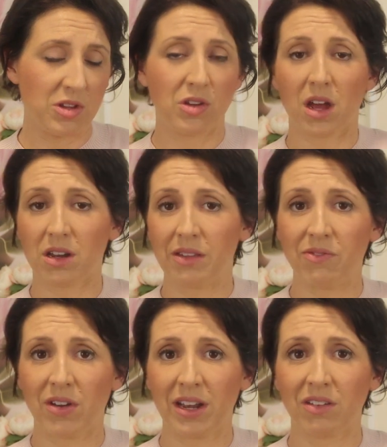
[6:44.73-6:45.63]
You cut a
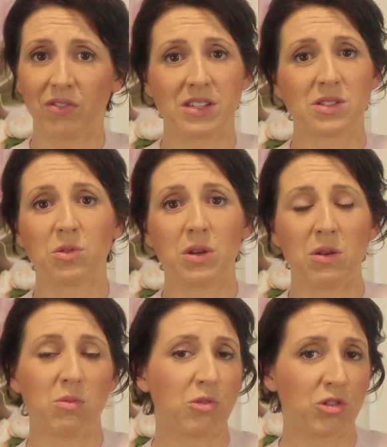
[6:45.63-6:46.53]
lymphatic vessel,
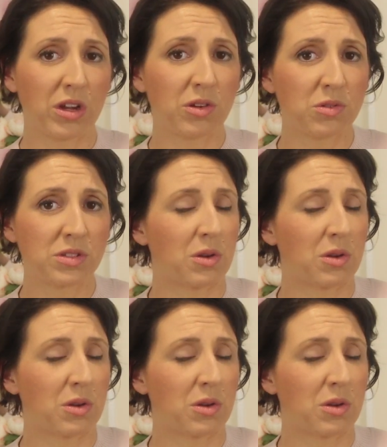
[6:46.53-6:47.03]
it will trickle.